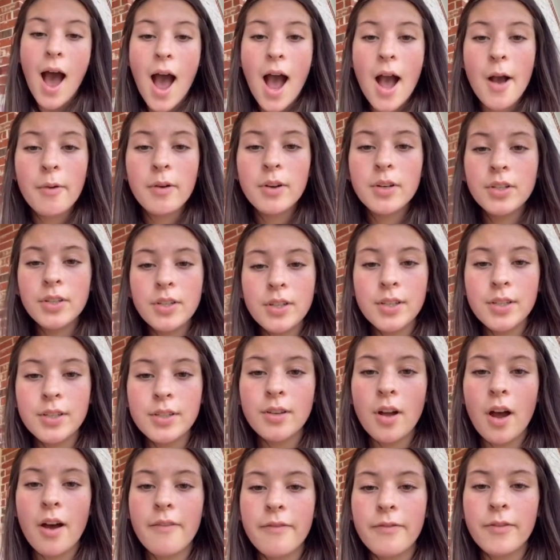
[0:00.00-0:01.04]
I want you to
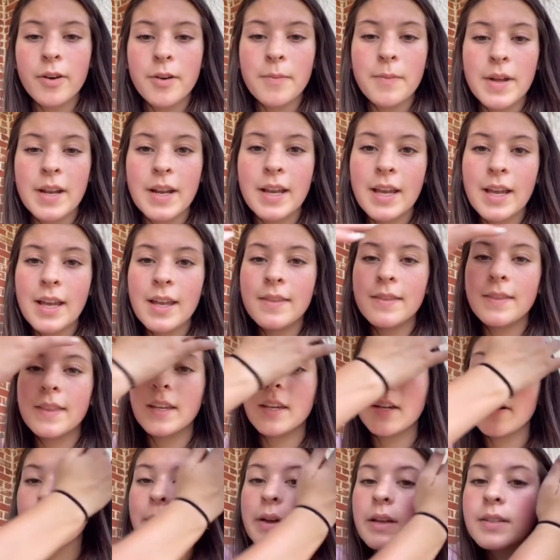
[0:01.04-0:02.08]
stop for a minute and
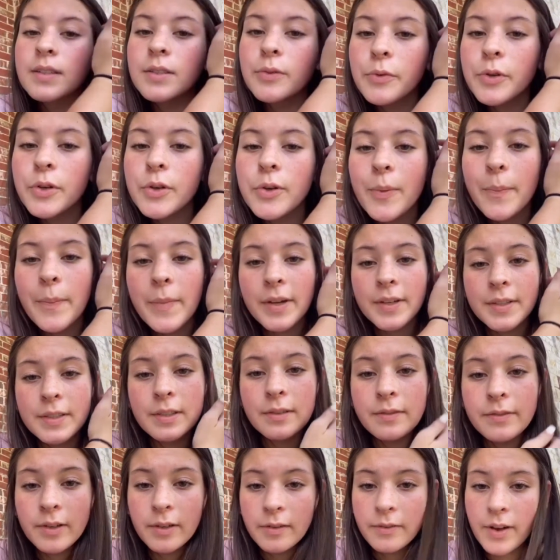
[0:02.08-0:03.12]
think about someone who makes
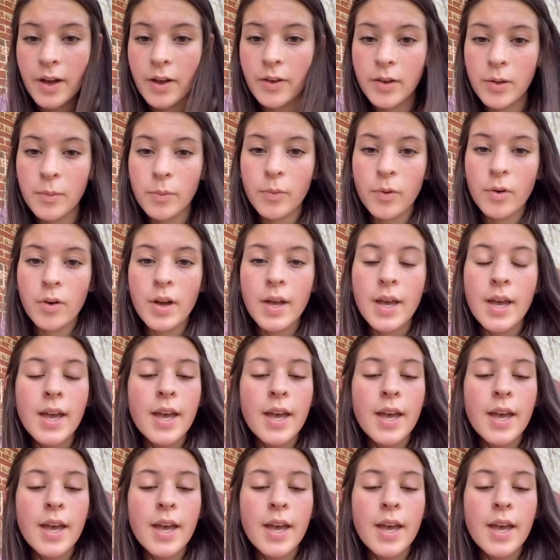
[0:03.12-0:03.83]
you feel valuable.